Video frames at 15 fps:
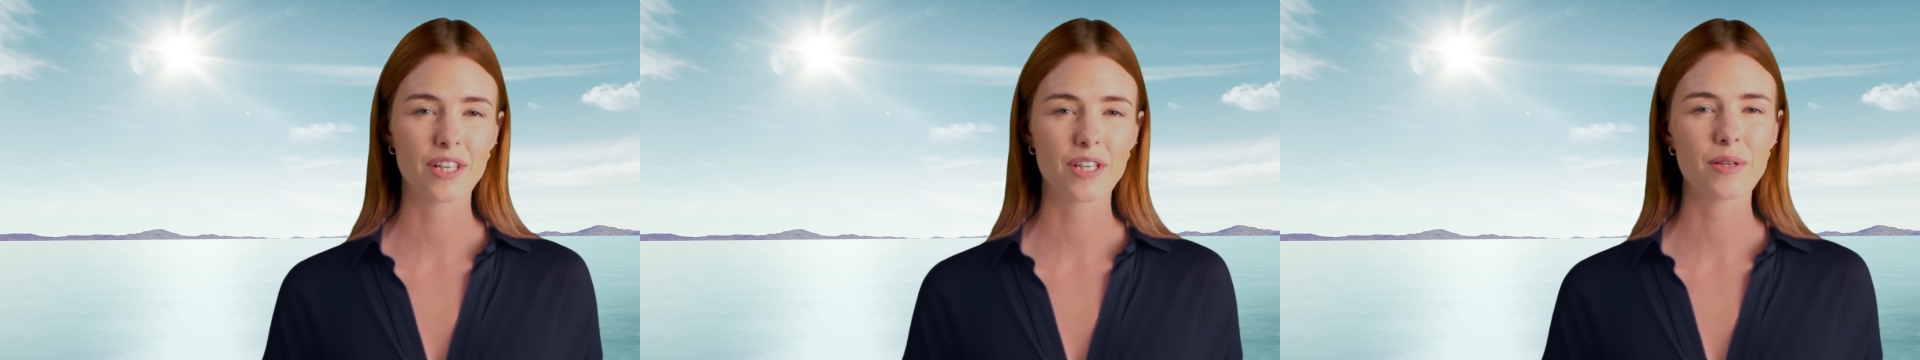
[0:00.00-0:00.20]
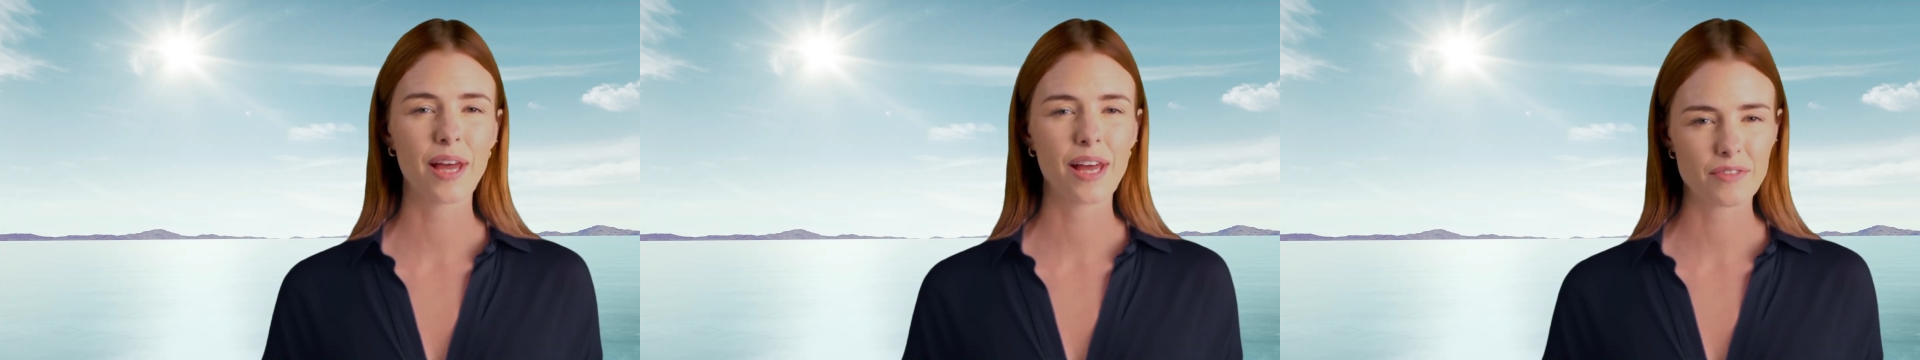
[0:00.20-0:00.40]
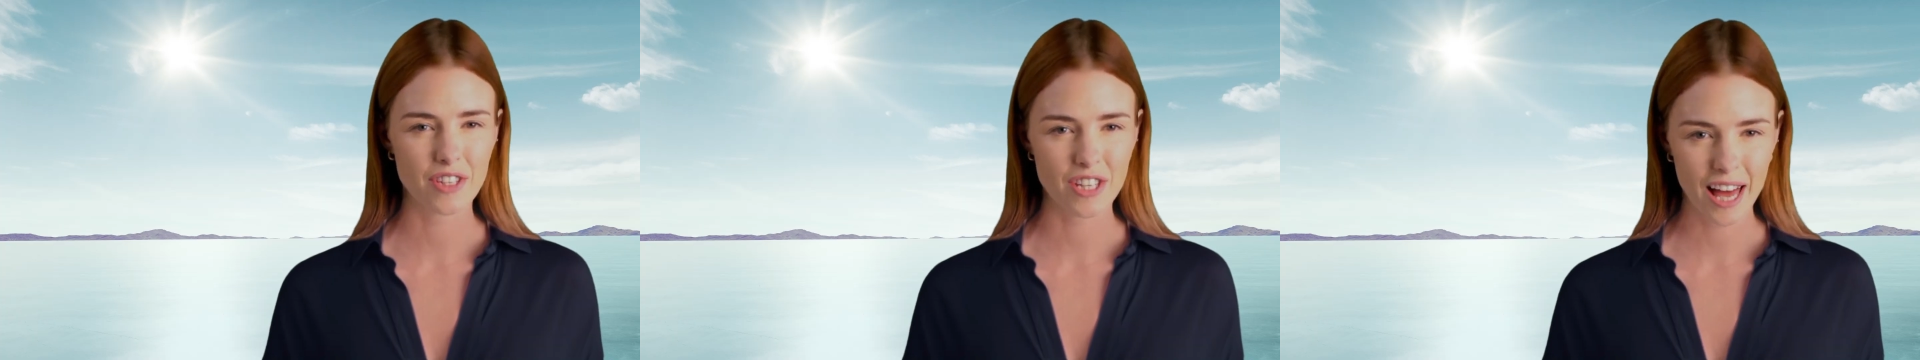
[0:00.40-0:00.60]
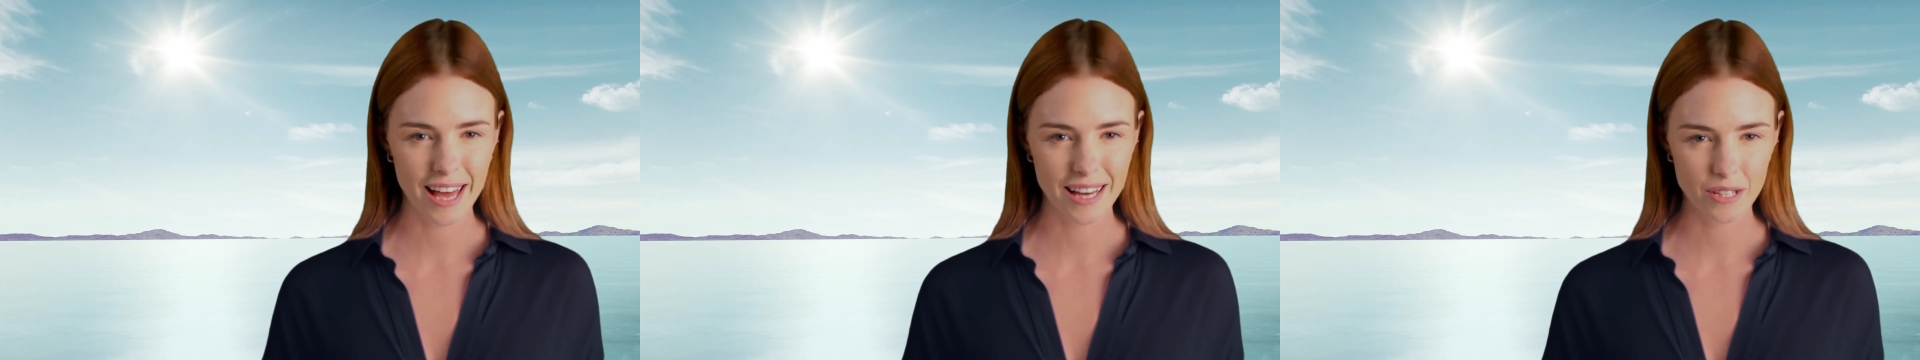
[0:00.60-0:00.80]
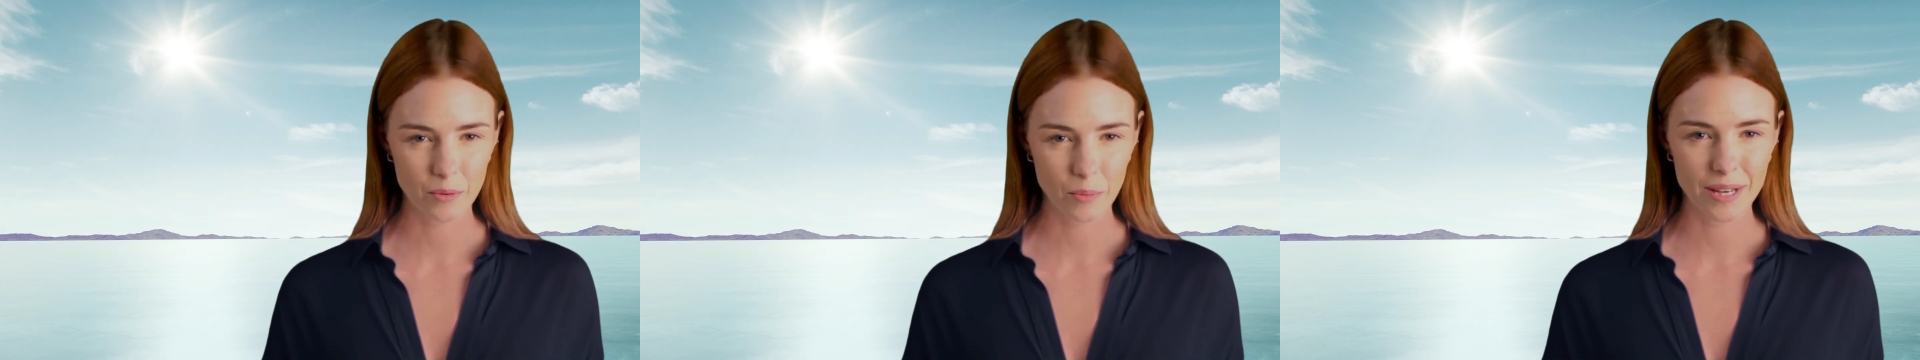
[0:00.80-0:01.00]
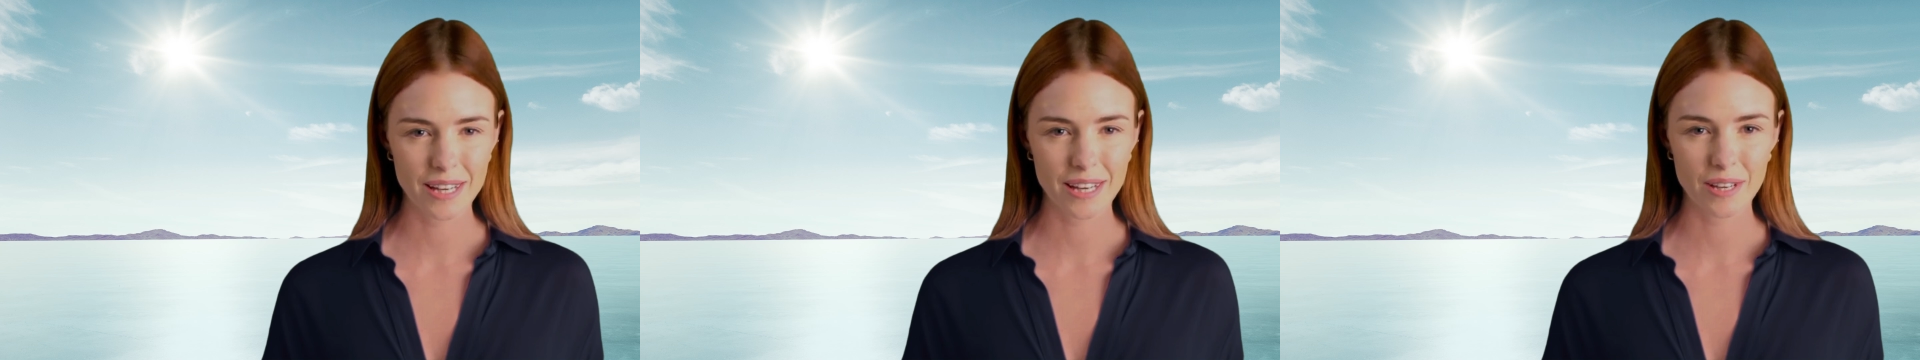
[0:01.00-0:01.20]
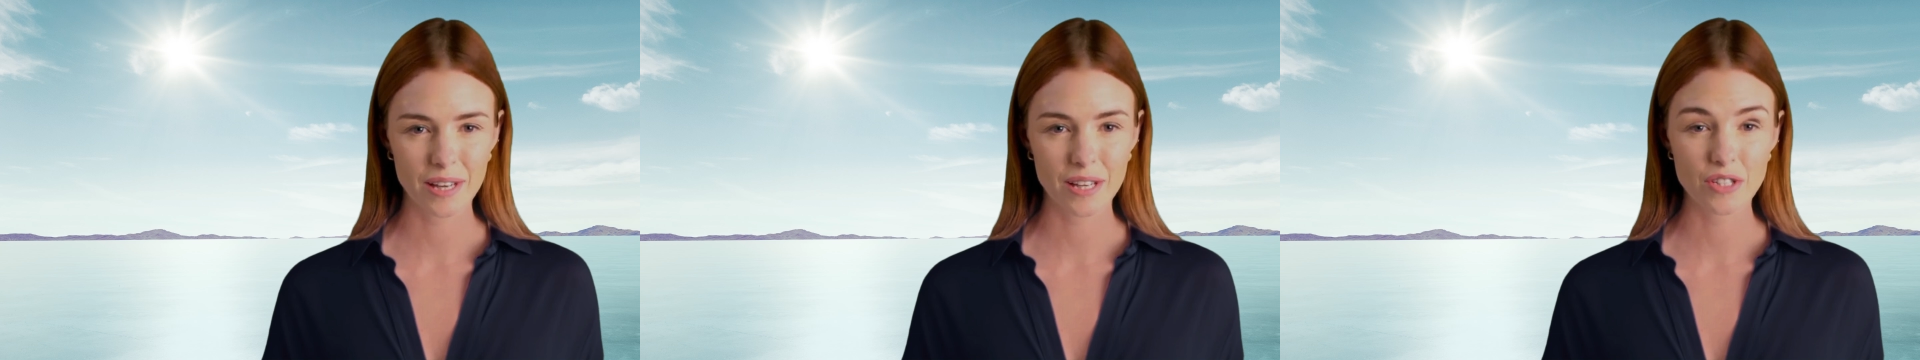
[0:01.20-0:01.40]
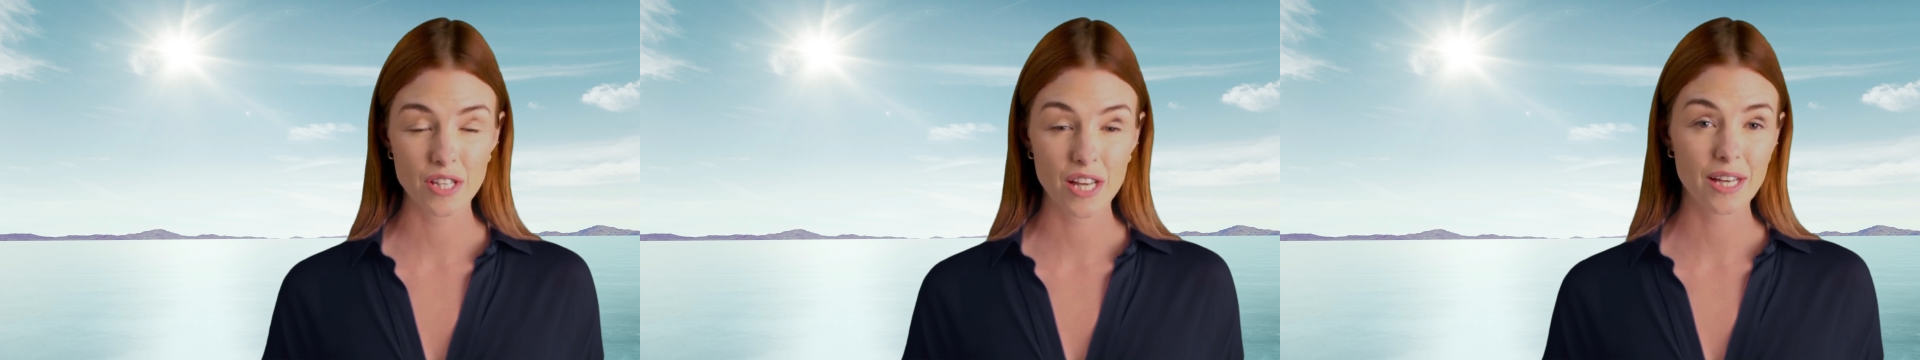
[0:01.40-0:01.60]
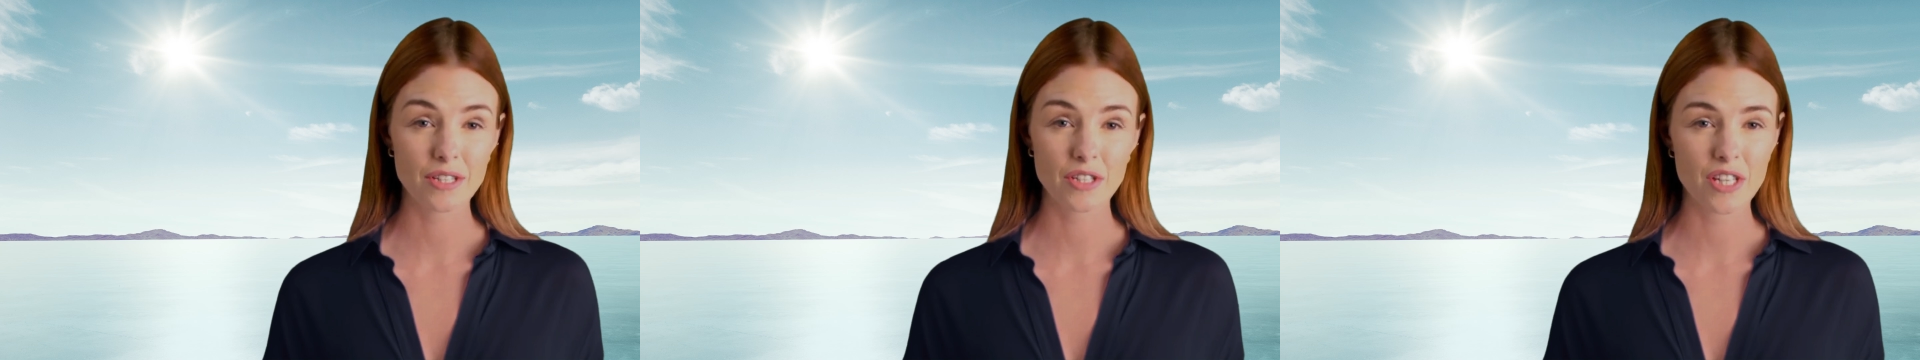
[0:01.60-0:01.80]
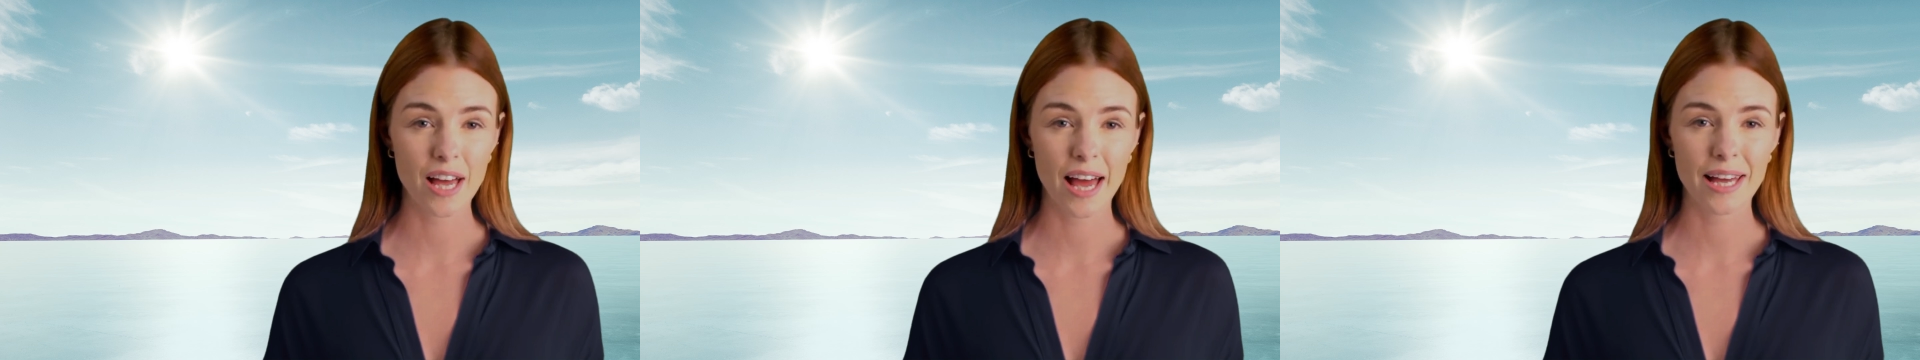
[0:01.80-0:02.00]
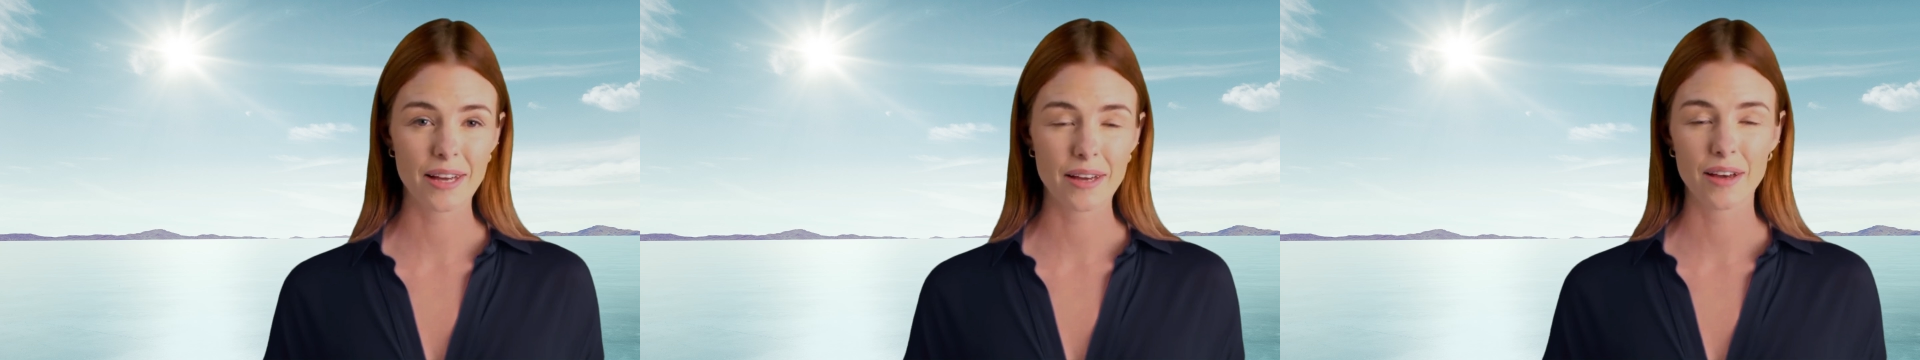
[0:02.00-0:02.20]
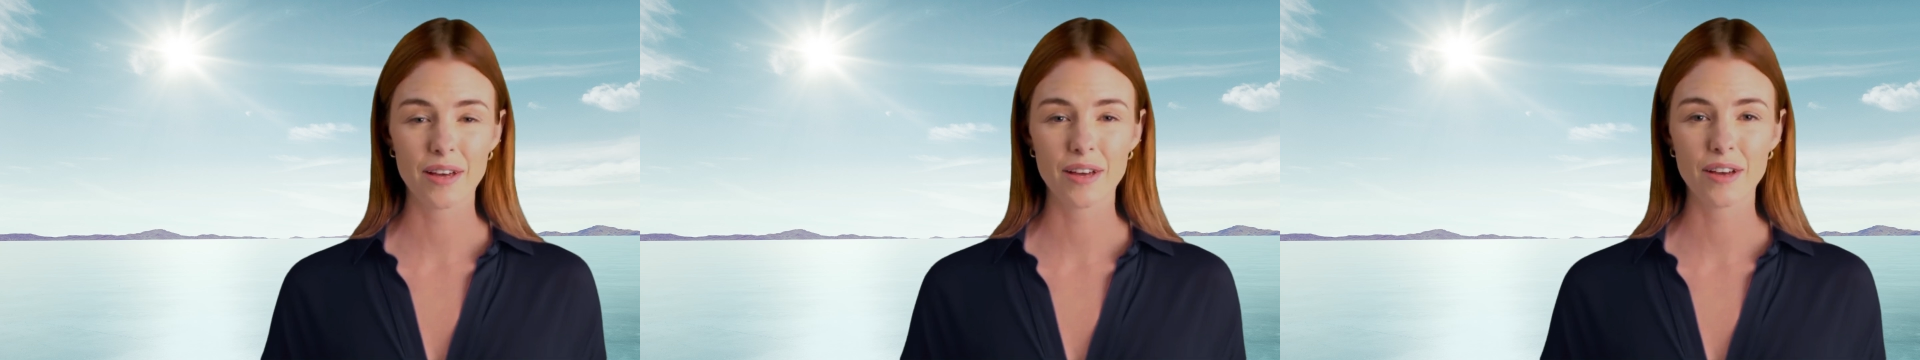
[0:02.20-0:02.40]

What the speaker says: you have checked whether you can change lane,